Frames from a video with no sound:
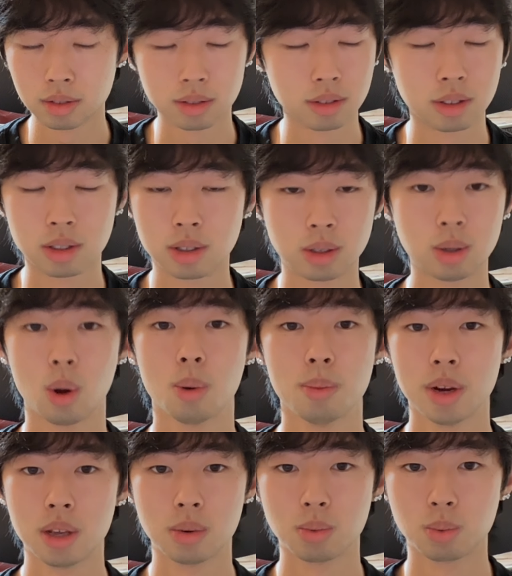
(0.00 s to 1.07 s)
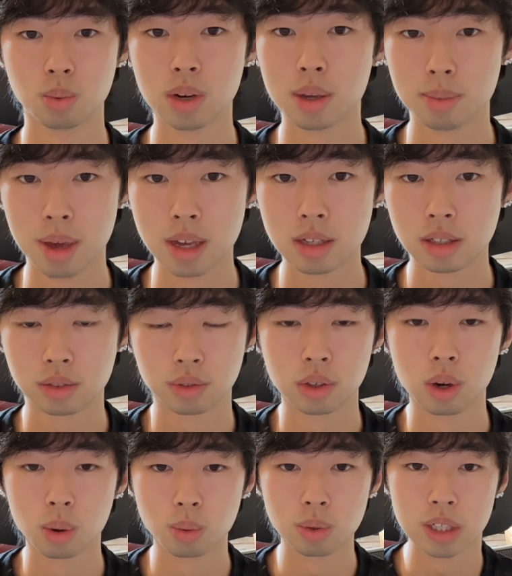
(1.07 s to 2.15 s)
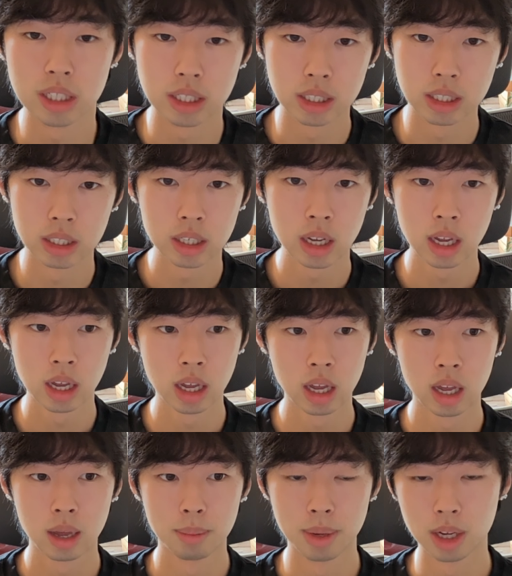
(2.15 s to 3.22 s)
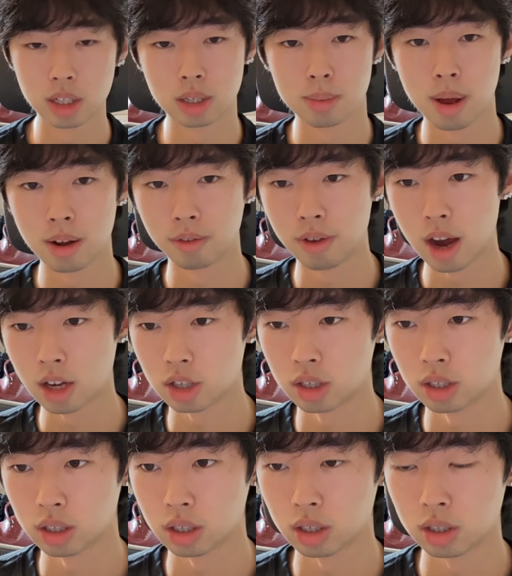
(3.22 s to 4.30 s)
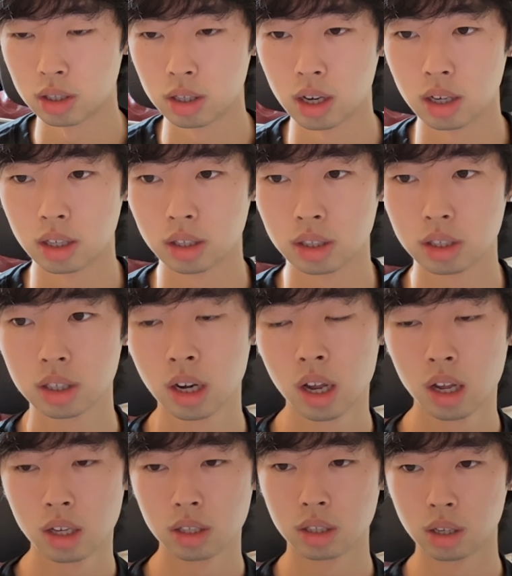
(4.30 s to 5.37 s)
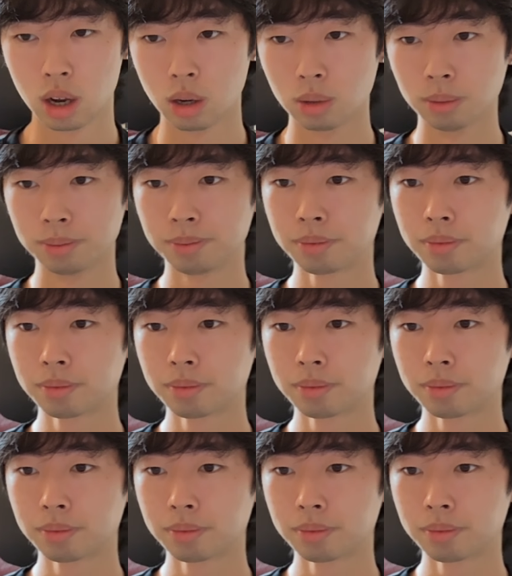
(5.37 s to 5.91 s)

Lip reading: so many remakes for no reason because the manufacturer doesn't understand English. So